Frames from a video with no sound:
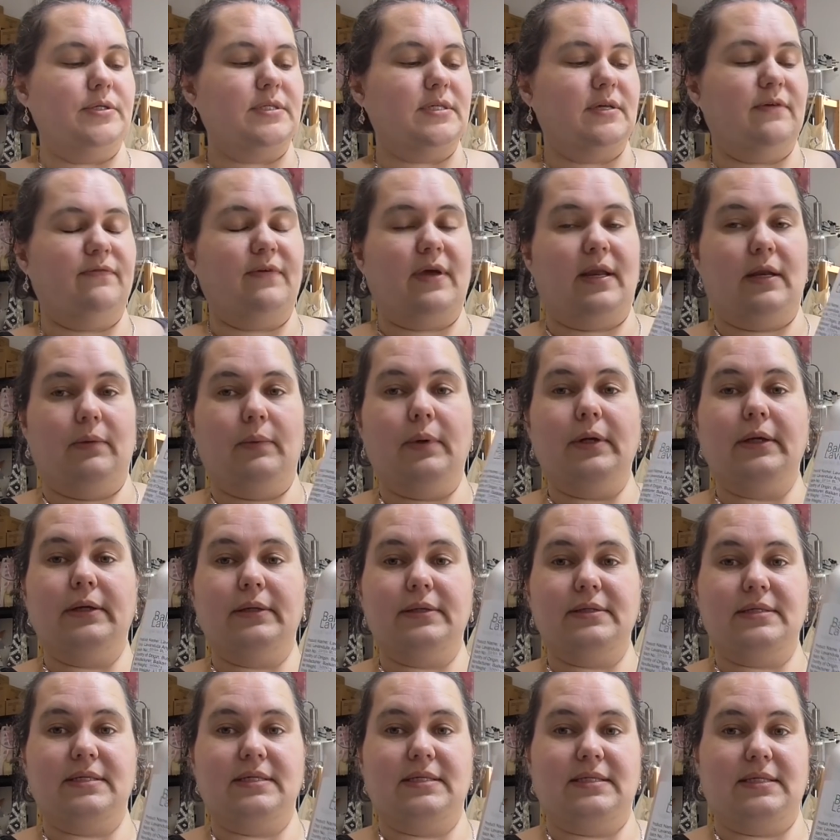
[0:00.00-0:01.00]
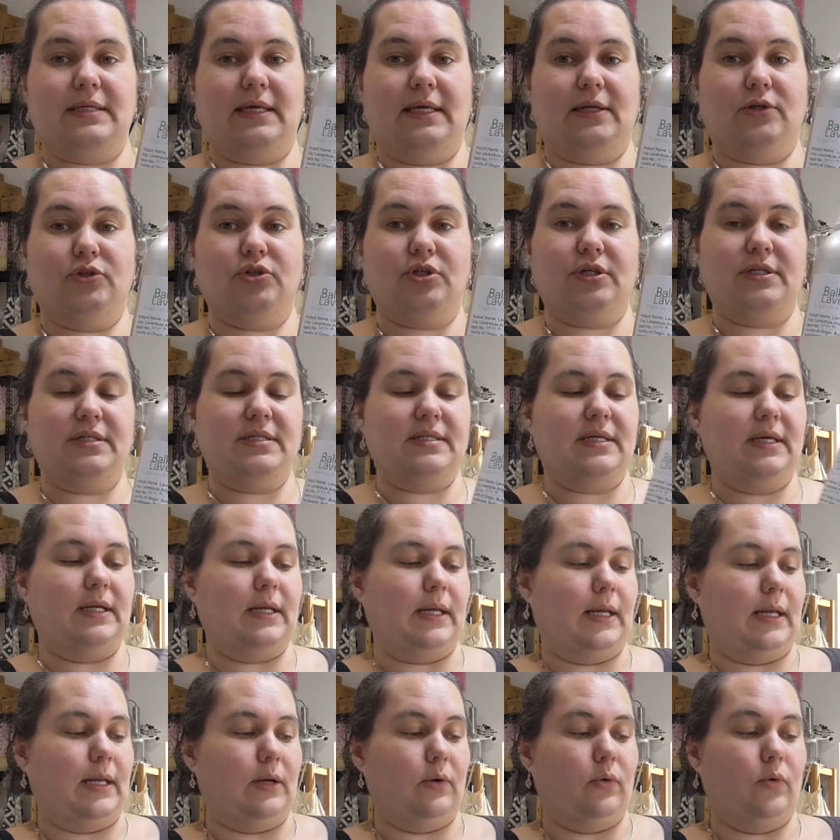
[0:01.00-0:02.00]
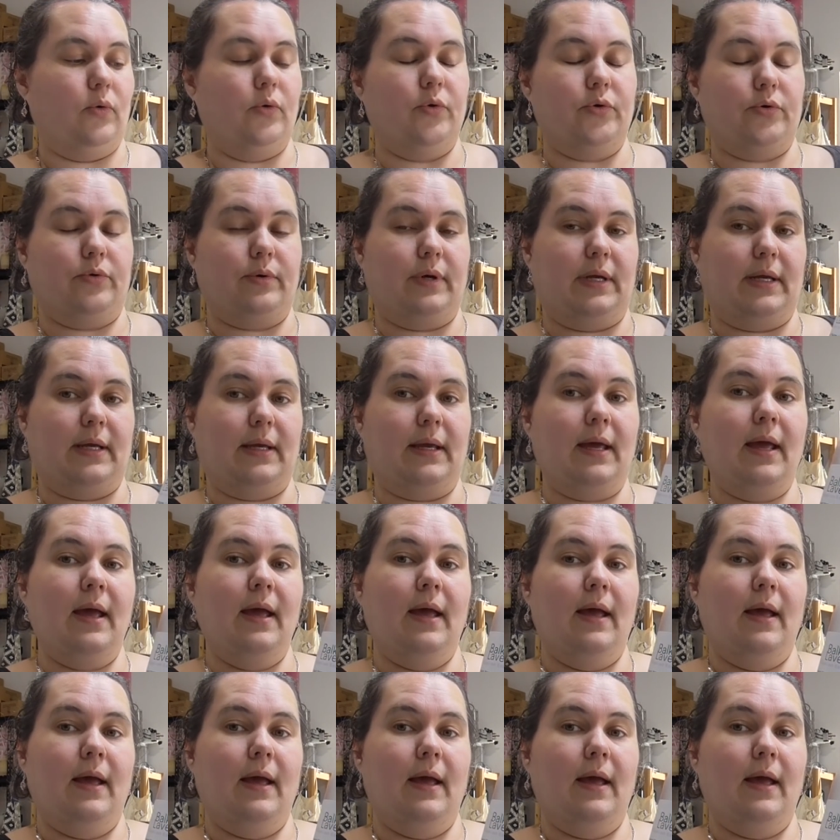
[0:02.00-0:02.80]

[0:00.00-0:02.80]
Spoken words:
so if anyone else is interested in ordering